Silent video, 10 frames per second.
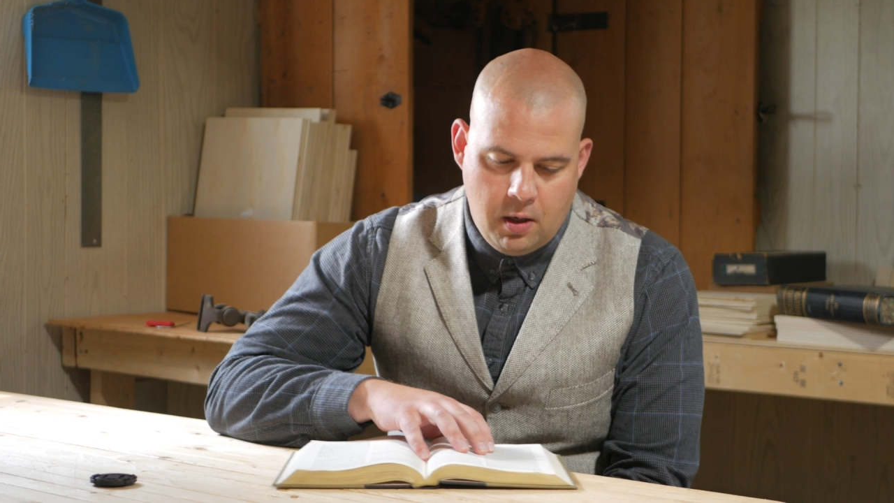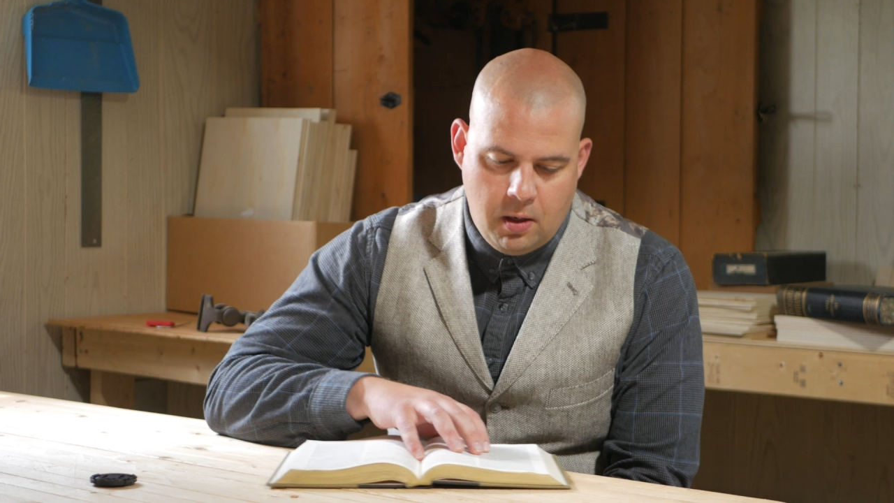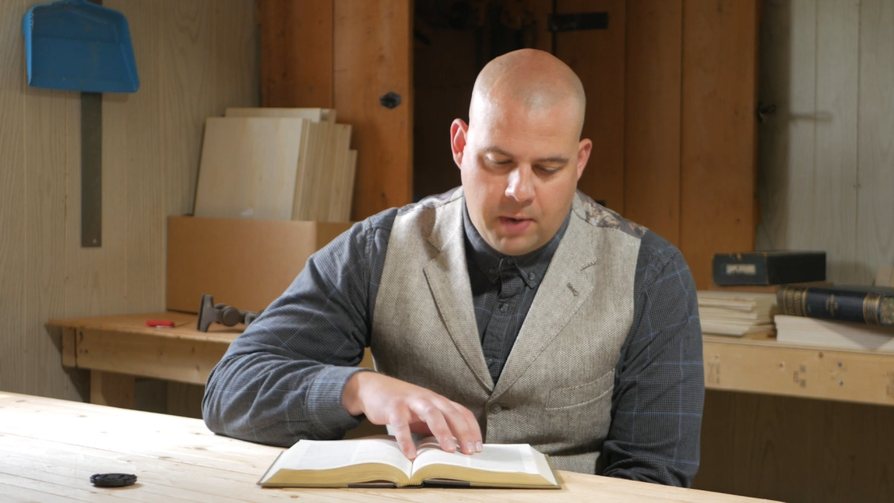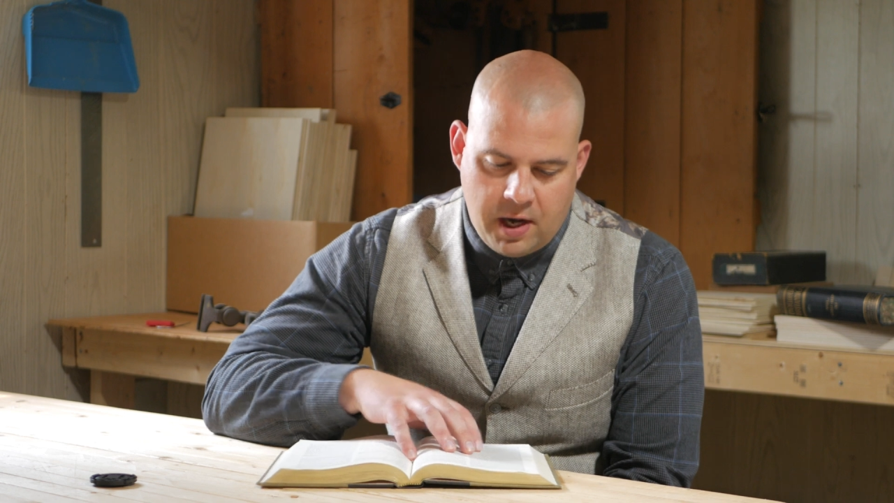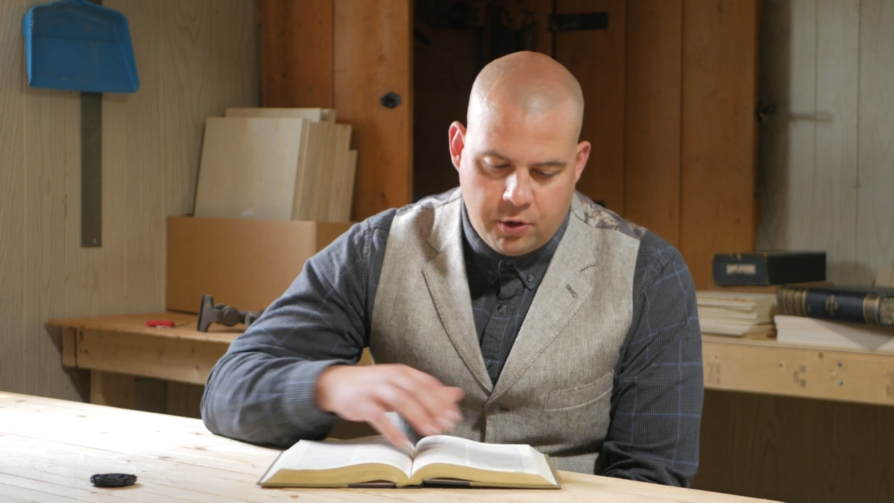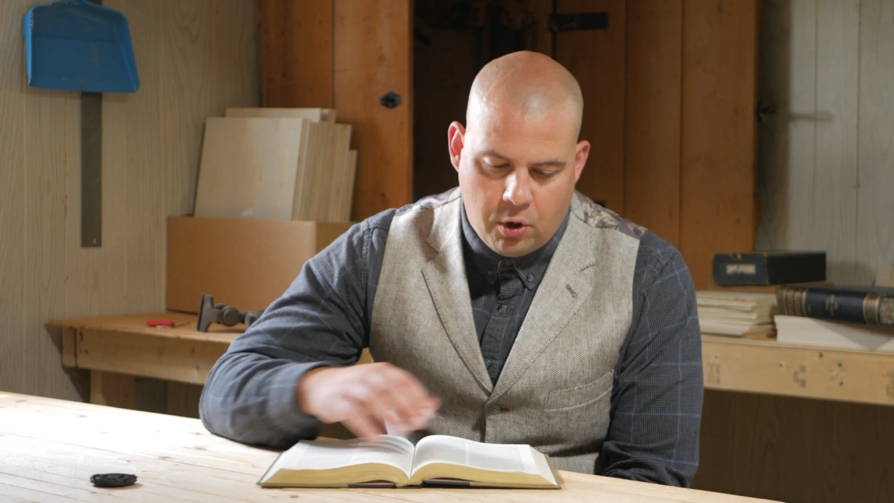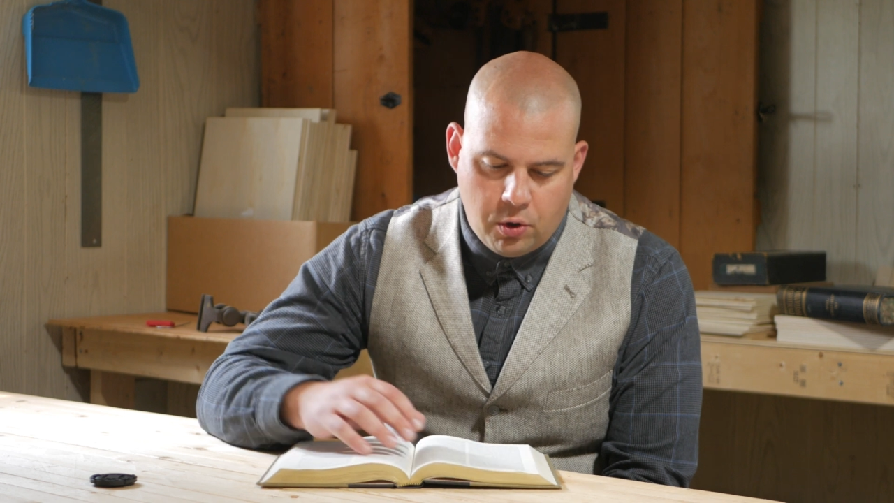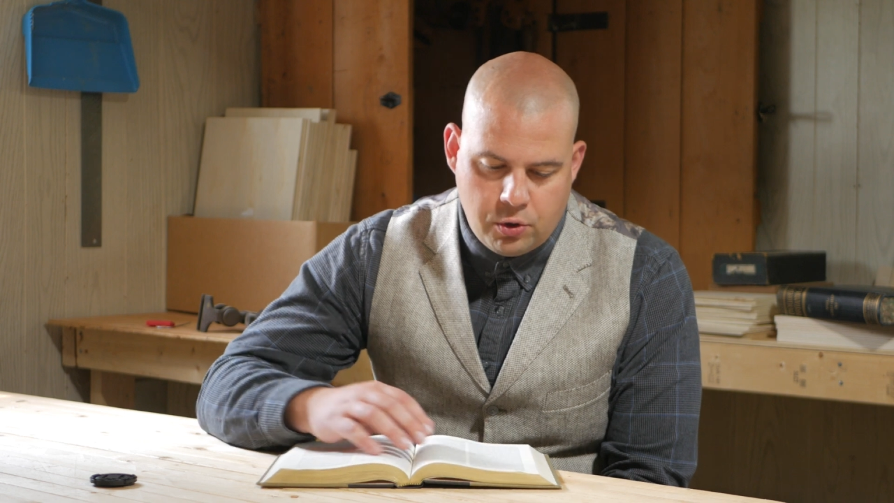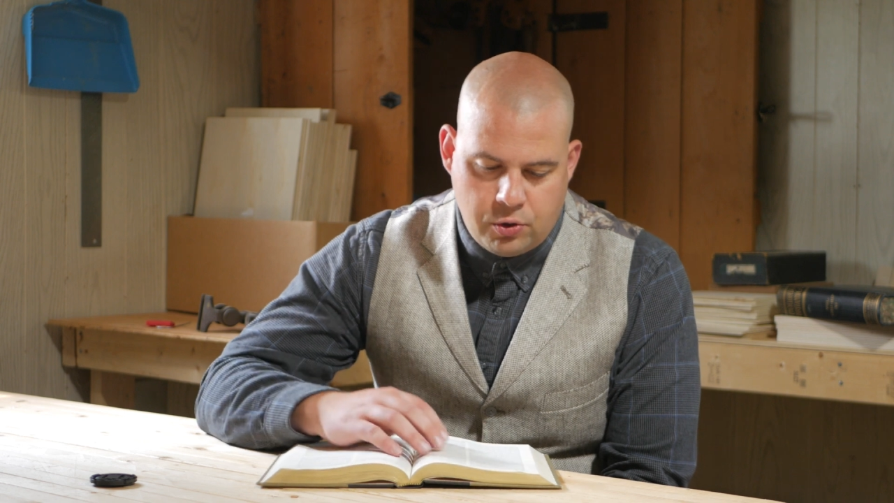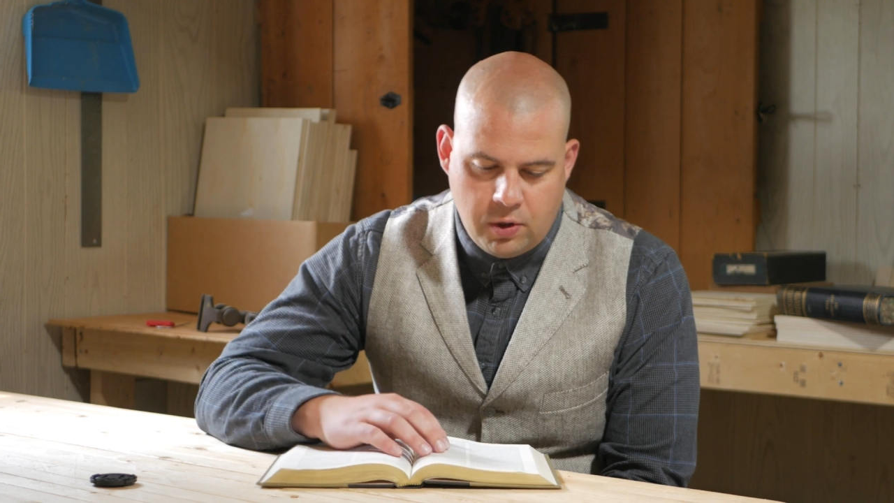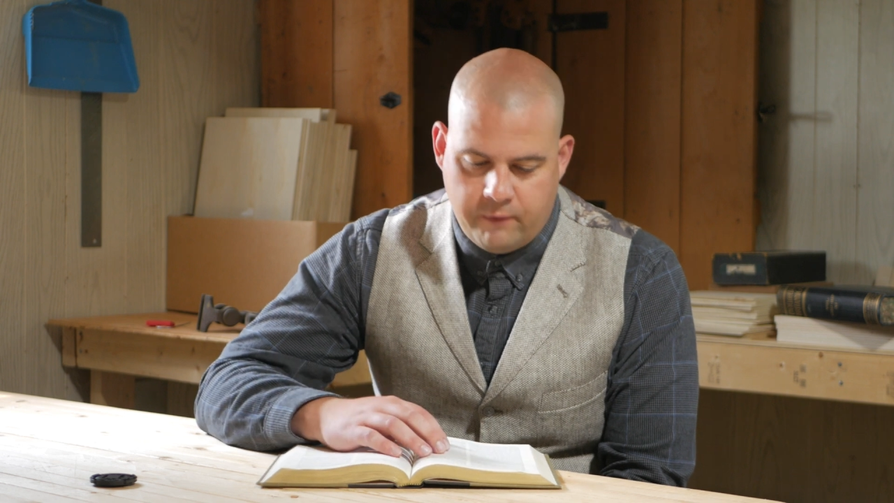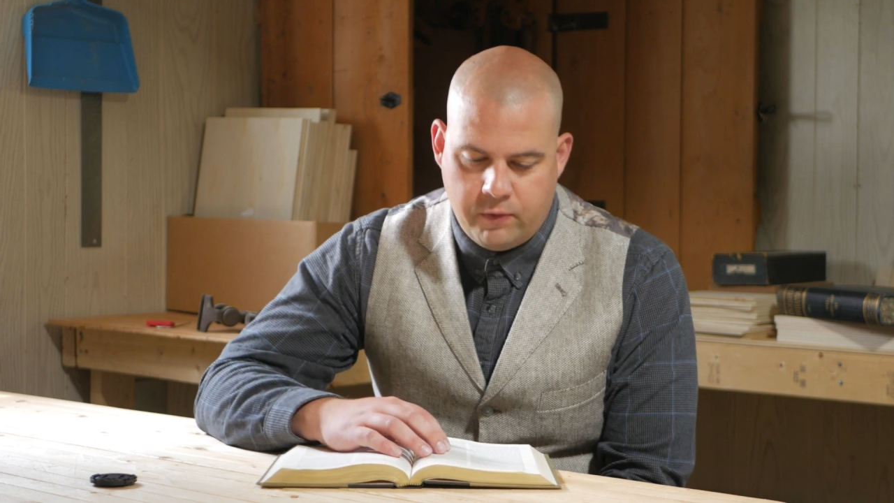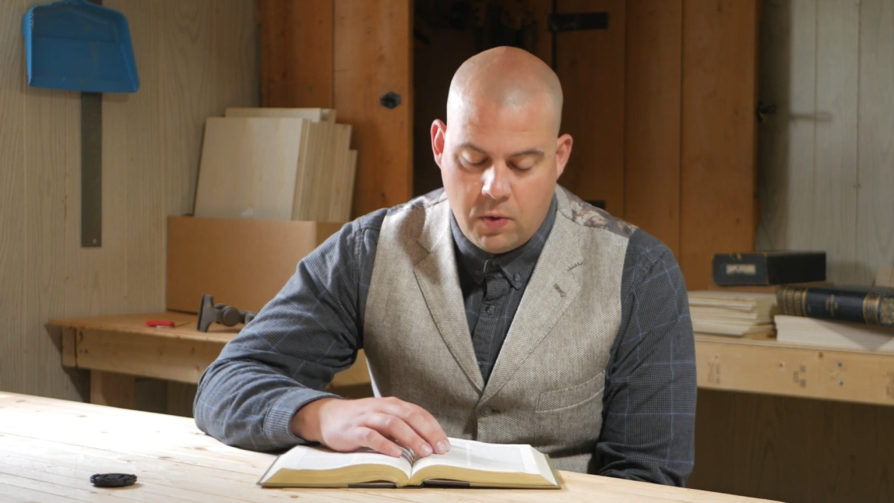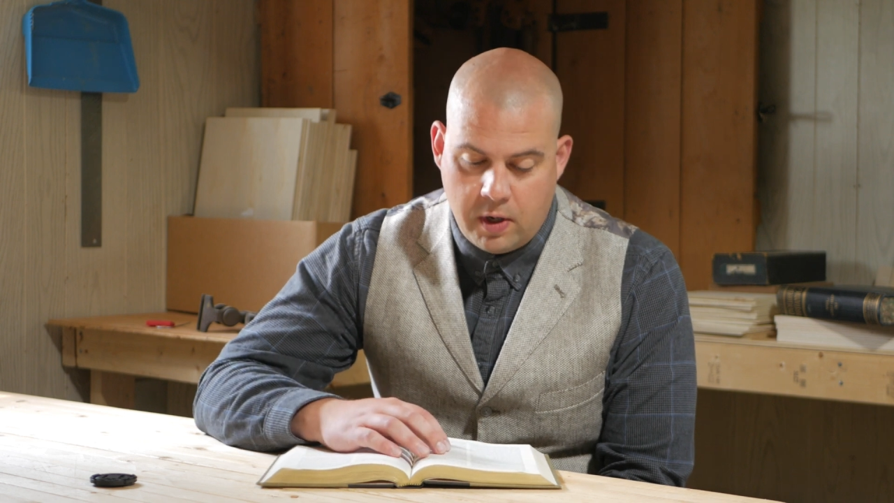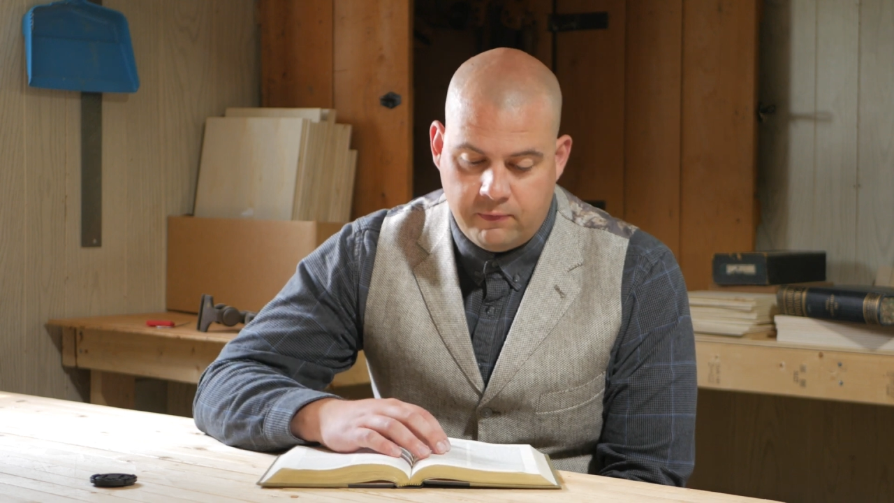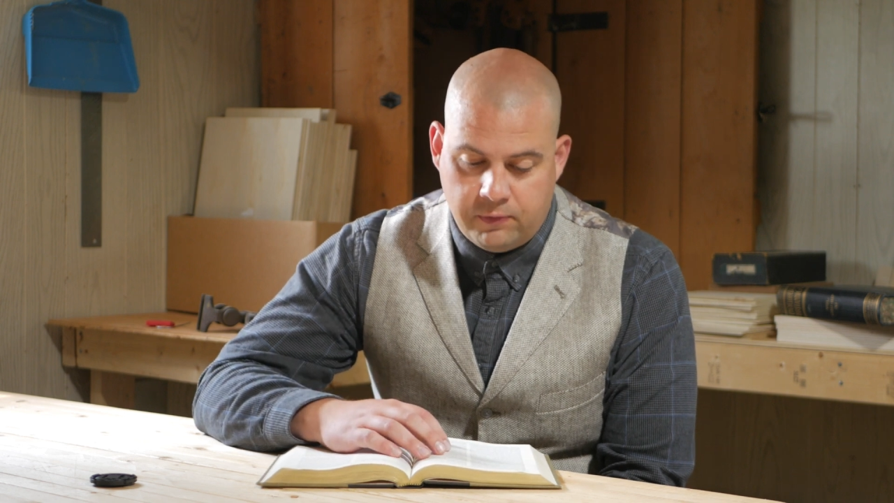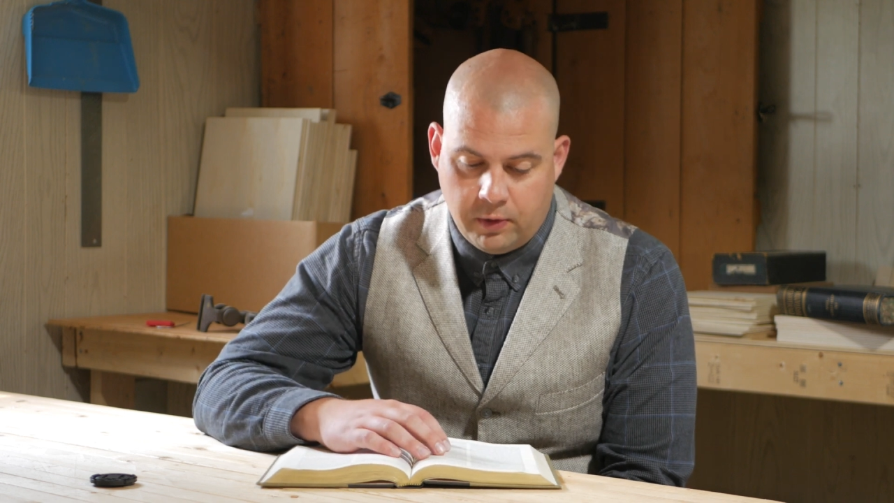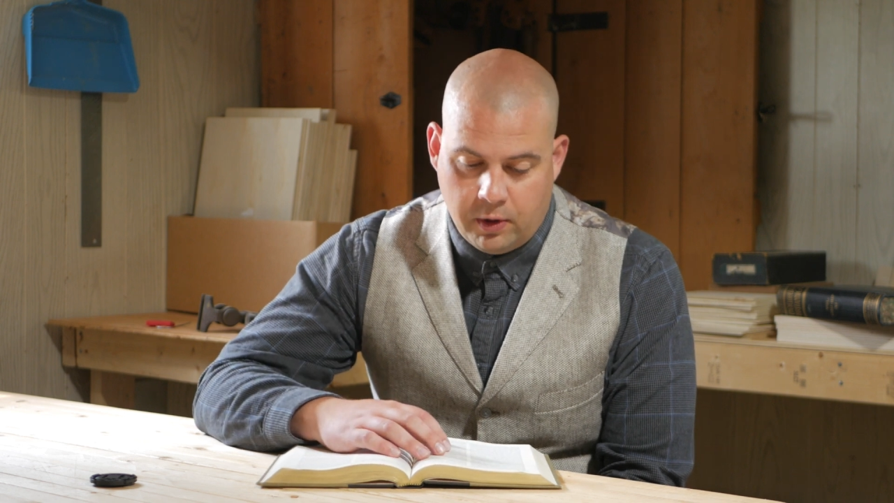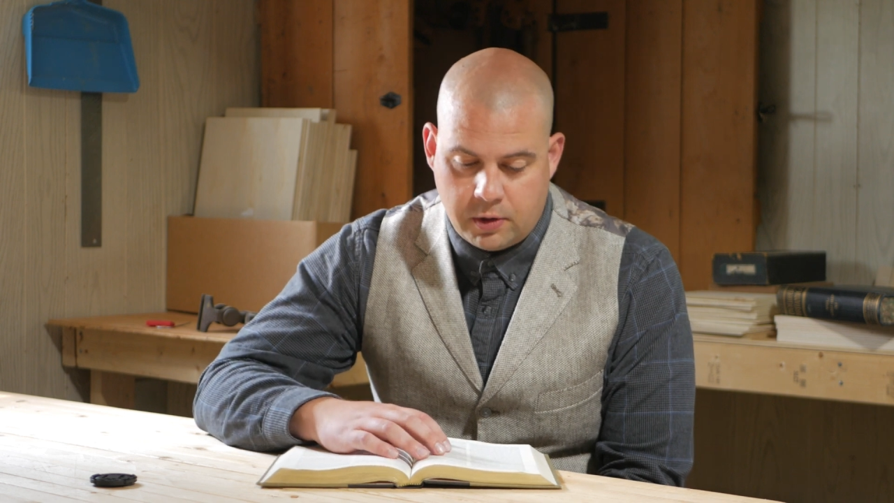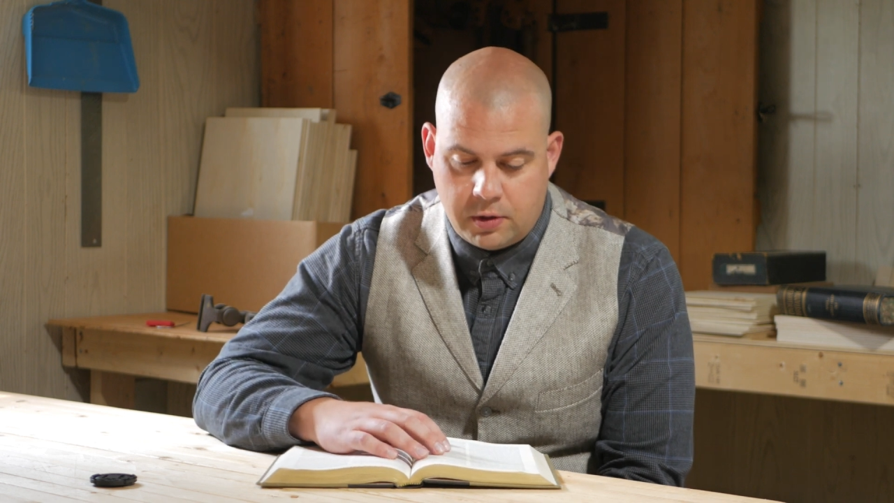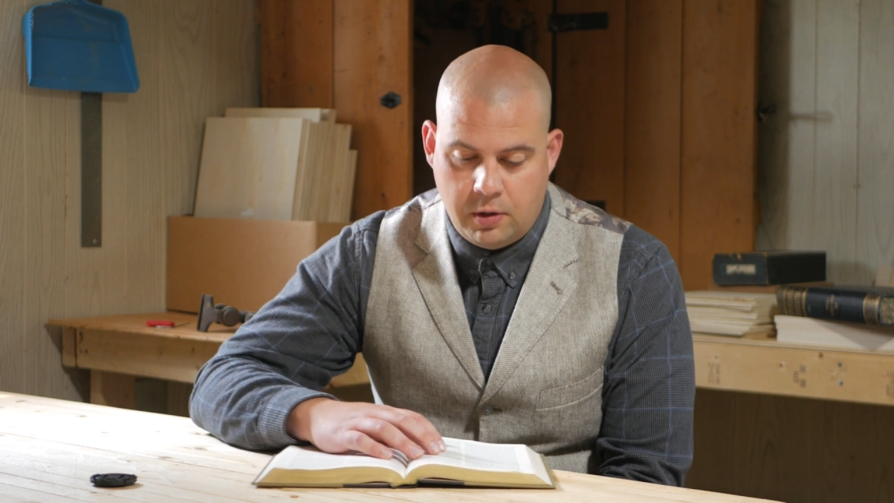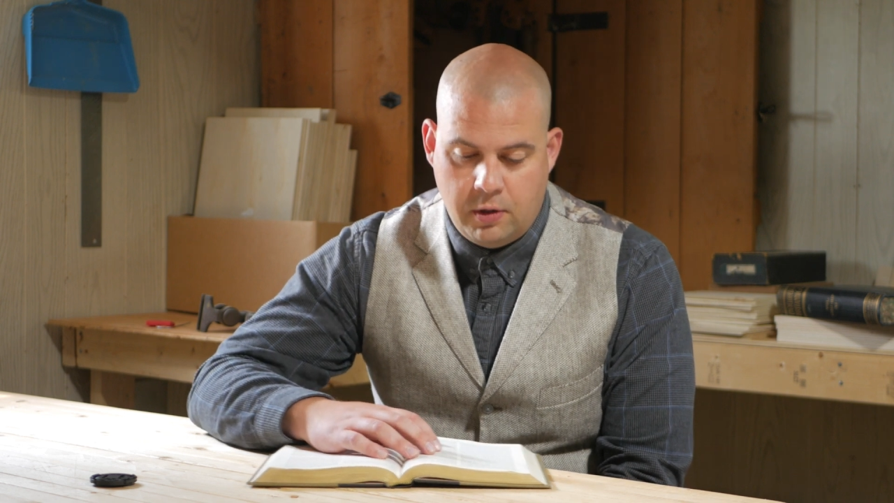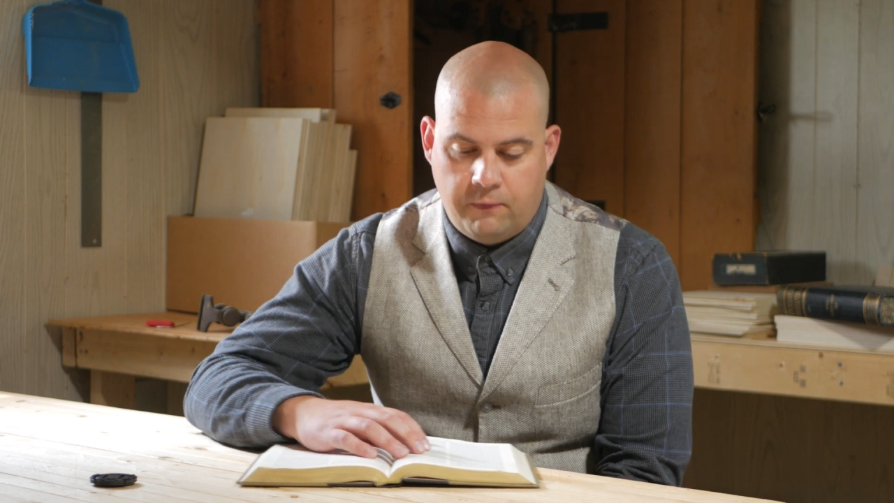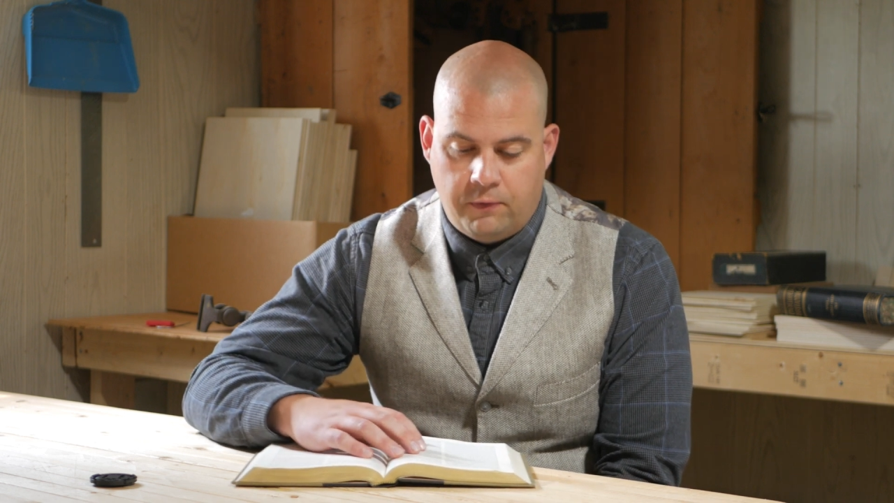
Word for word: by those who have no influence,